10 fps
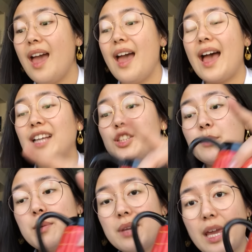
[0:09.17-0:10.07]
As you
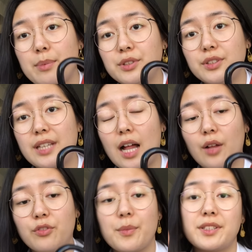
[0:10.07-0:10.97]
may be able to tell
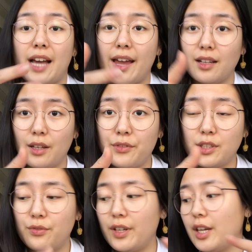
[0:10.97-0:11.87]
from the title of
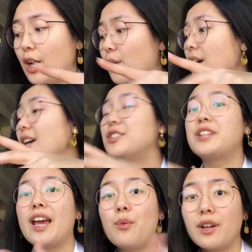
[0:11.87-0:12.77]
this video,
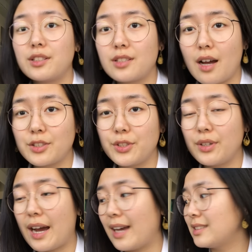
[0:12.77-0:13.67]
today I wanted to talk to you
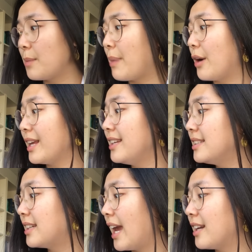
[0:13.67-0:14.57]
guys about
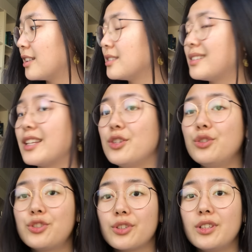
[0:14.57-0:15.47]
indicators that you
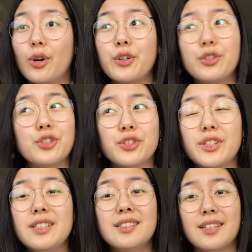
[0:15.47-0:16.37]
should or you
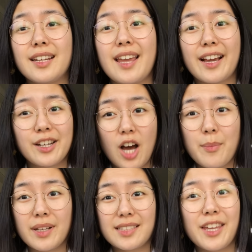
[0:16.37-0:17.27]
shouldn't study
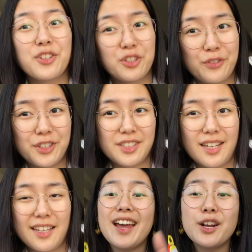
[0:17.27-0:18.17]
economics at
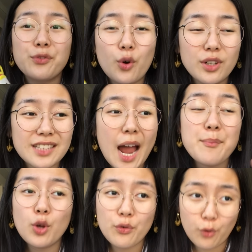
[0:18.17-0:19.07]
university. of course,
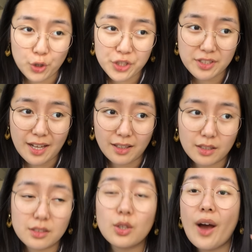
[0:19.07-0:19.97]
I'm no fortune teller,
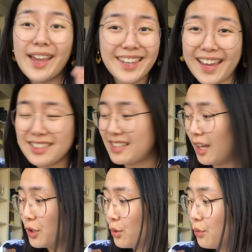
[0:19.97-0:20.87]
so I can't
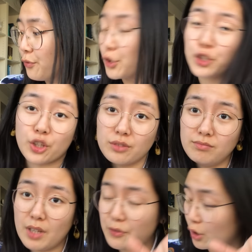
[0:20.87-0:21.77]
tell you for sure
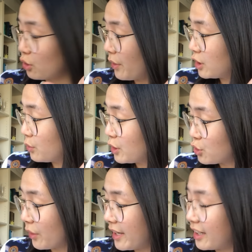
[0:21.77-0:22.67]
if you're going to
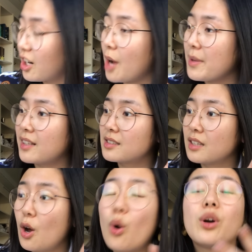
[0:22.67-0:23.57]
enjoy economics
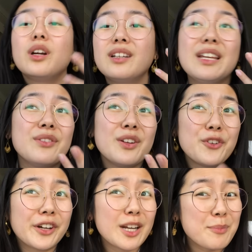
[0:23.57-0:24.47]
or even if
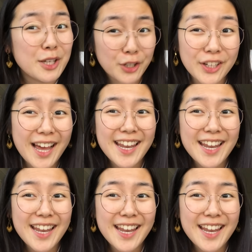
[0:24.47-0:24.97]
you're going to be good at